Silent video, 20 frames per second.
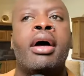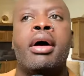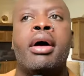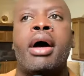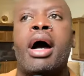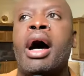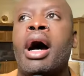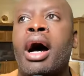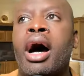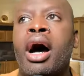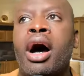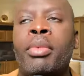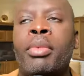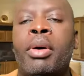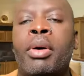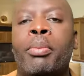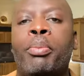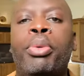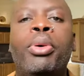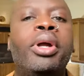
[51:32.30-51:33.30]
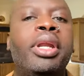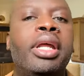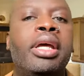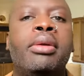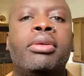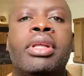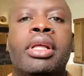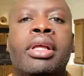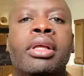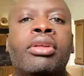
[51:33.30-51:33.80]
um,
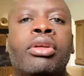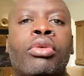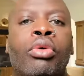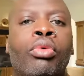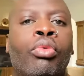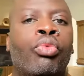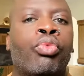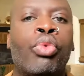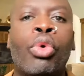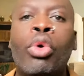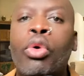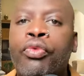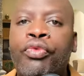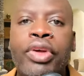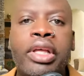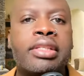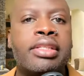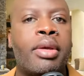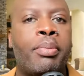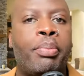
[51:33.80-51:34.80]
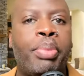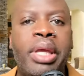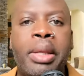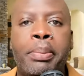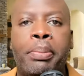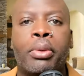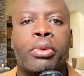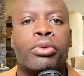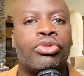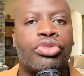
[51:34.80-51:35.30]
putting roofies in
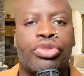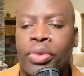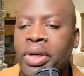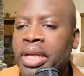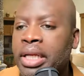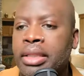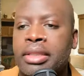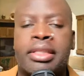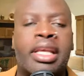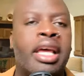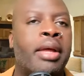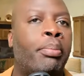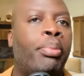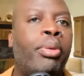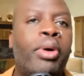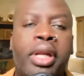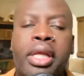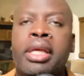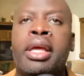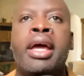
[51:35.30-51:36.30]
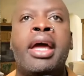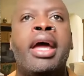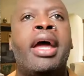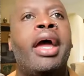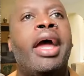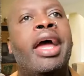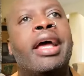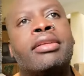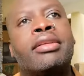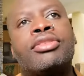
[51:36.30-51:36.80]
people's drinks and putting,
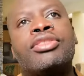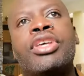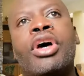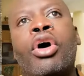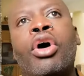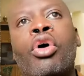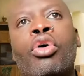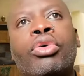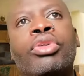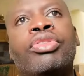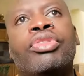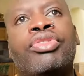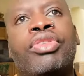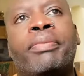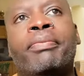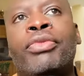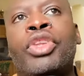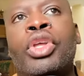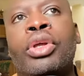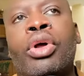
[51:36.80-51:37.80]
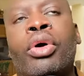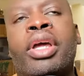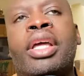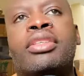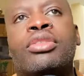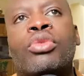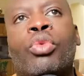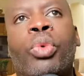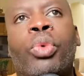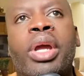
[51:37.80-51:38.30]
and so, you know,
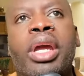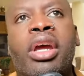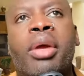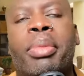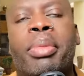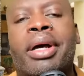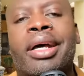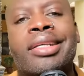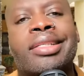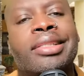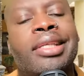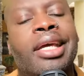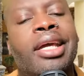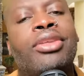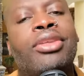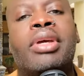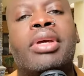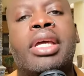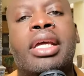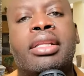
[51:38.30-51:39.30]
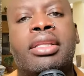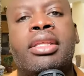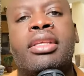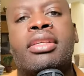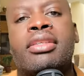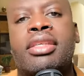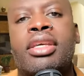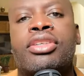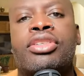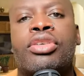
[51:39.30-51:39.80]
it's weird because then you get
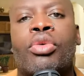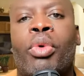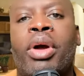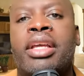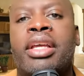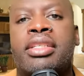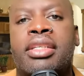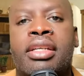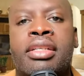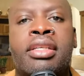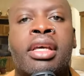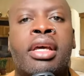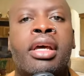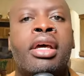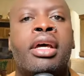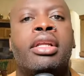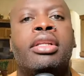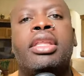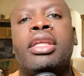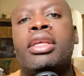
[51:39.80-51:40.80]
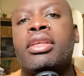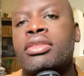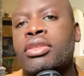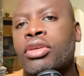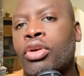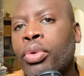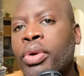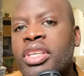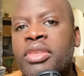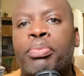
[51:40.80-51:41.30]
these situations, these
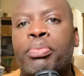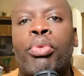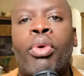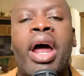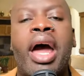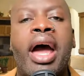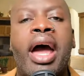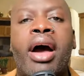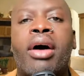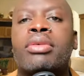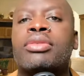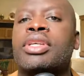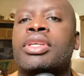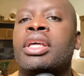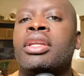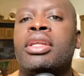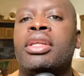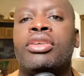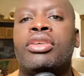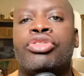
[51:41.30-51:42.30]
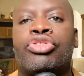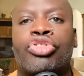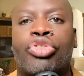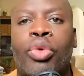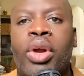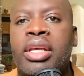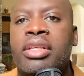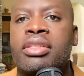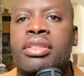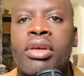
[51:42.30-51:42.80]
Chris Browns and these
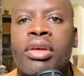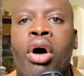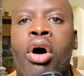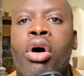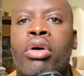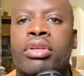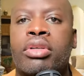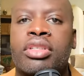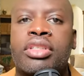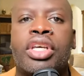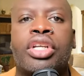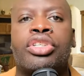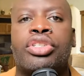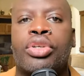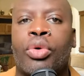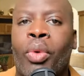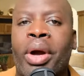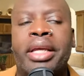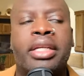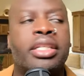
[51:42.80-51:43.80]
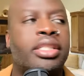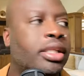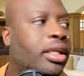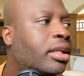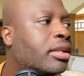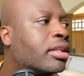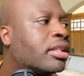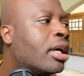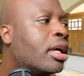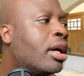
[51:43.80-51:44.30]
Trey Songz
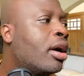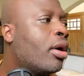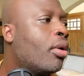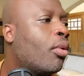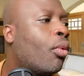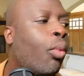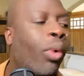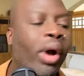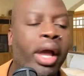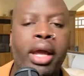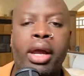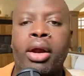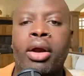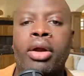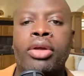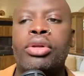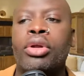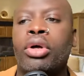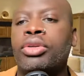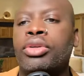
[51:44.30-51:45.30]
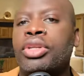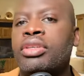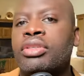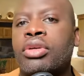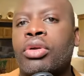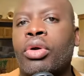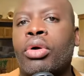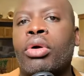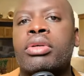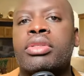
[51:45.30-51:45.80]
situations where, you know, these
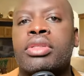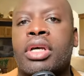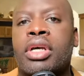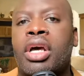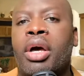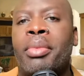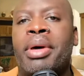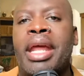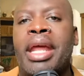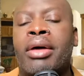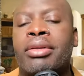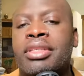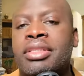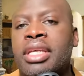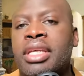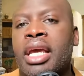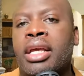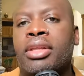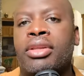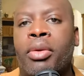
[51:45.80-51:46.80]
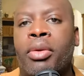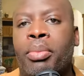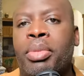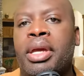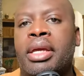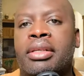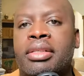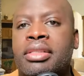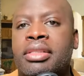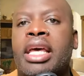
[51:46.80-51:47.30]
girls are coming out and saying they're
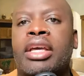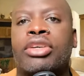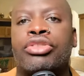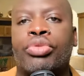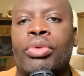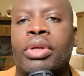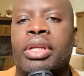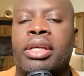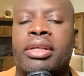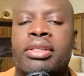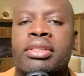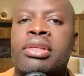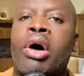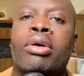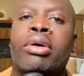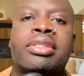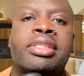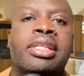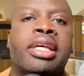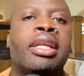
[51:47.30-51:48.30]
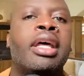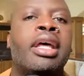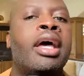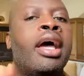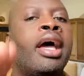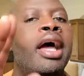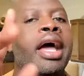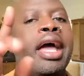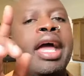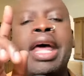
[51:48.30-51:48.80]
being sexually assaulted.
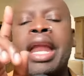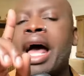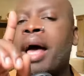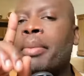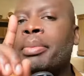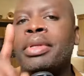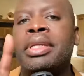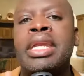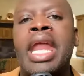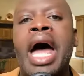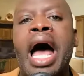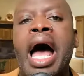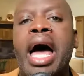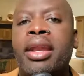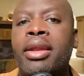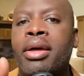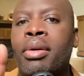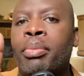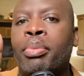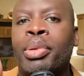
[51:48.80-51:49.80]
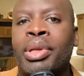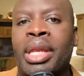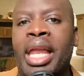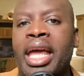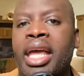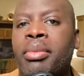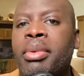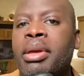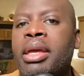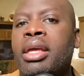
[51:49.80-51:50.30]
And I'm not
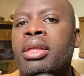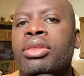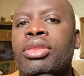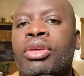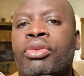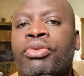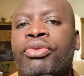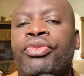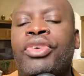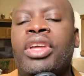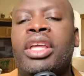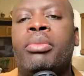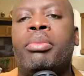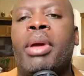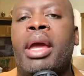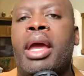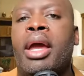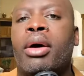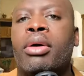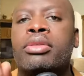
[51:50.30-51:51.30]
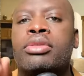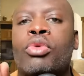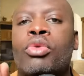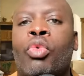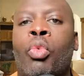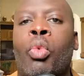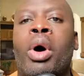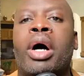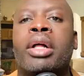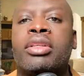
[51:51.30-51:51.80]
blaming the females
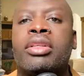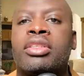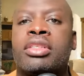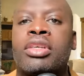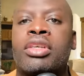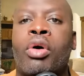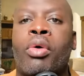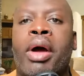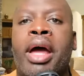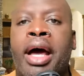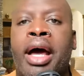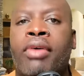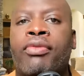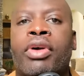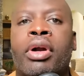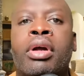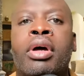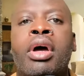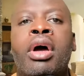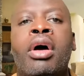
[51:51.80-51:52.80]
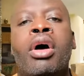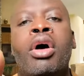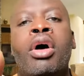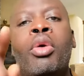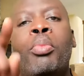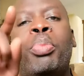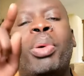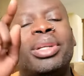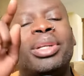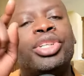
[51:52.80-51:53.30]
whatsoever.
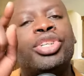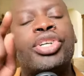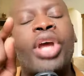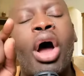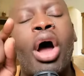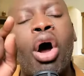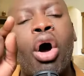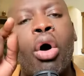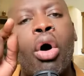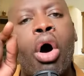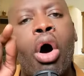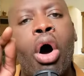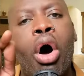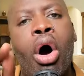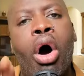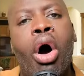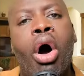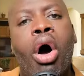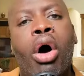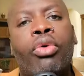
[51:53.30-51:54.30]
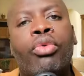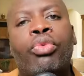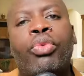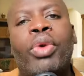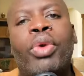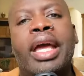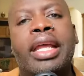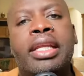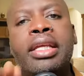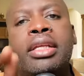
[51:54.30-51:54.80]
But y'all
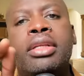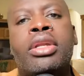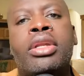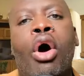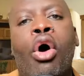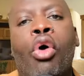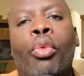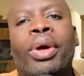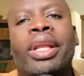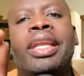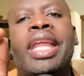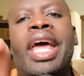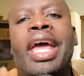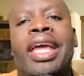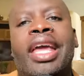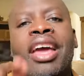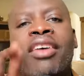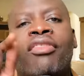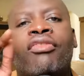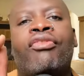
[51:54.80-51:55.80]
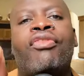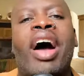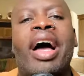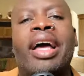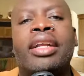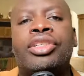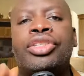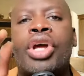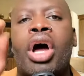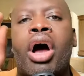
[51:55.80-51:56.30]
already know when they
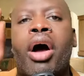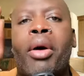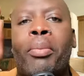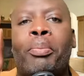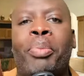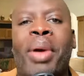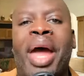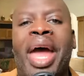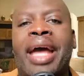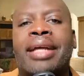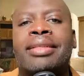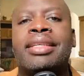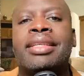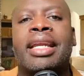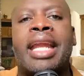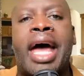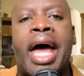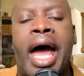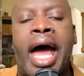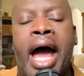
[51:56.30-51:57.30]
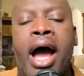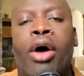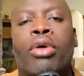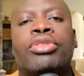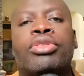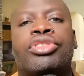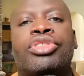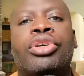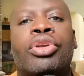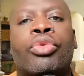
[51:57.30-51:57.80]
invite y'all back to the
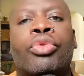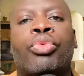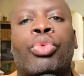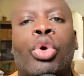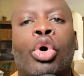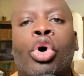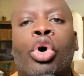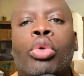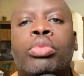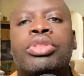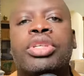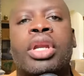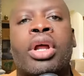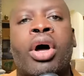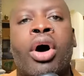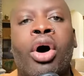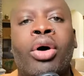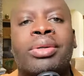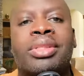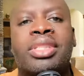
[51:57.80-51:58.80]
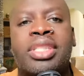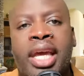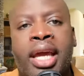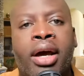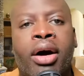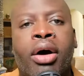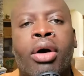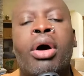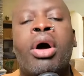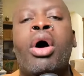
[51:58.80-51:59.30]
house, to the room, to the
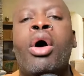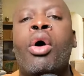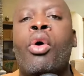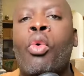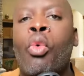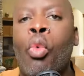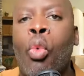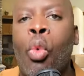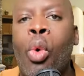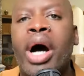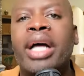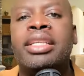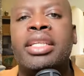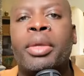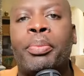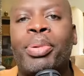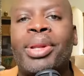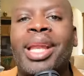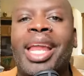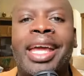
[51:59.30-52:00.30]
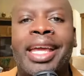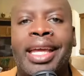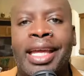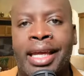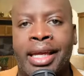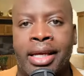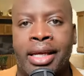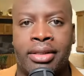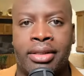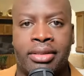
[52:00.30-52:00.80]
hotel, what the play
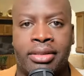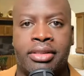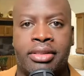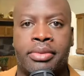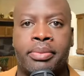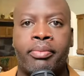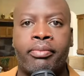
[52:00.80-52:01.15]
is.